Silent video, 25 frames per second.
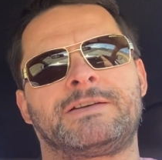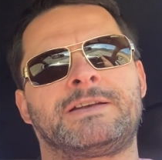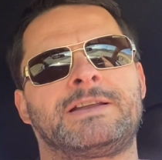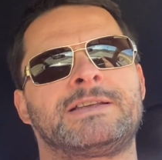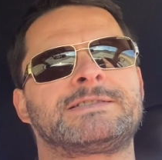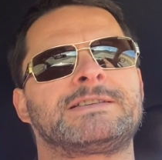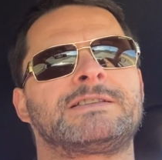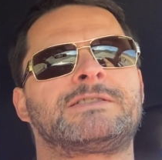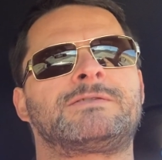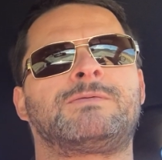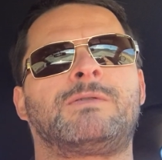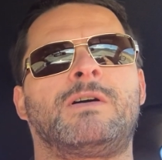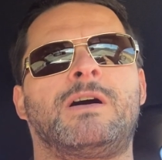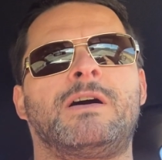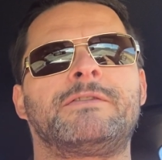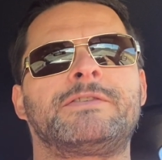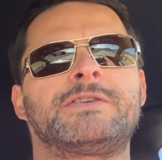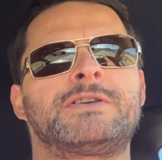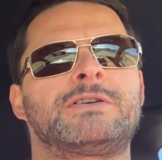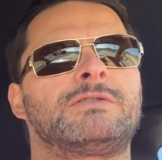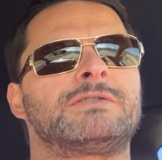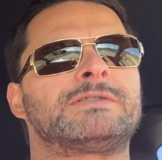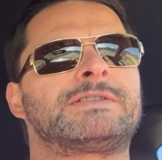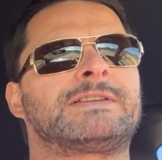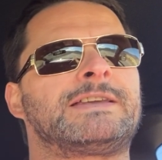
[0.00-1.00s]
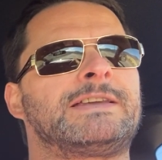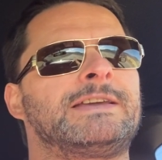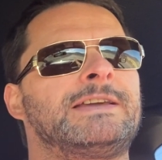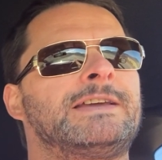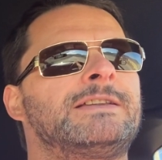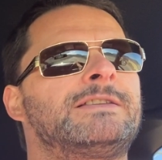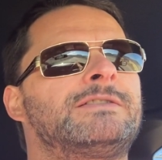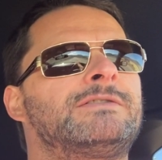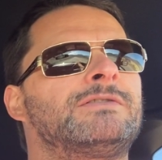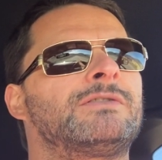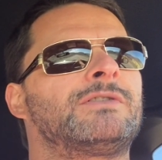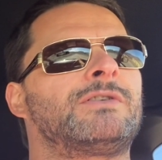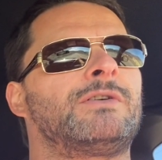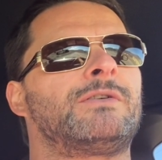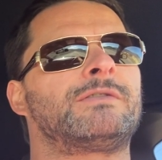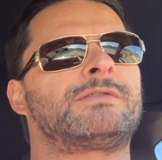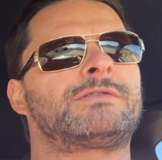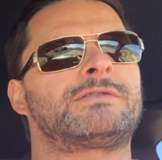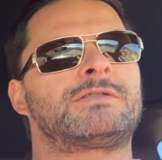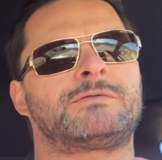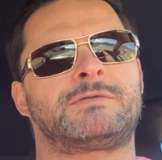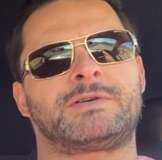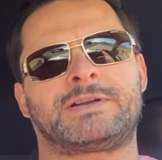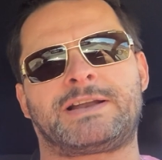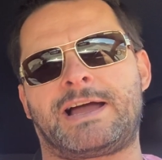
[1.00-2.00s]
And as a 12 year old kid, to go
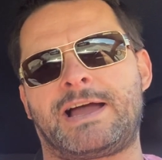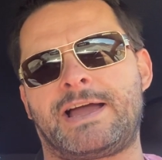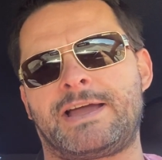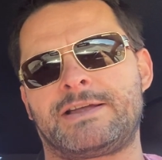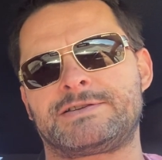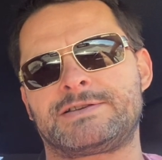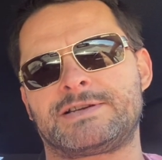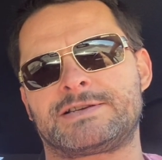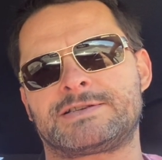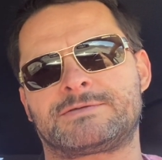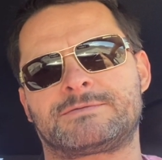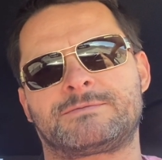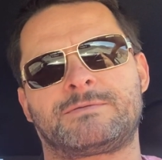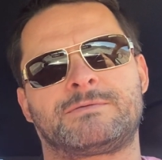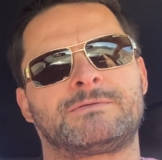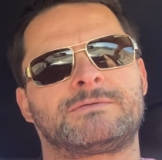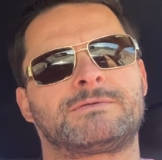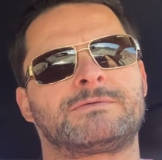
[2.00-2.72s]
through what I just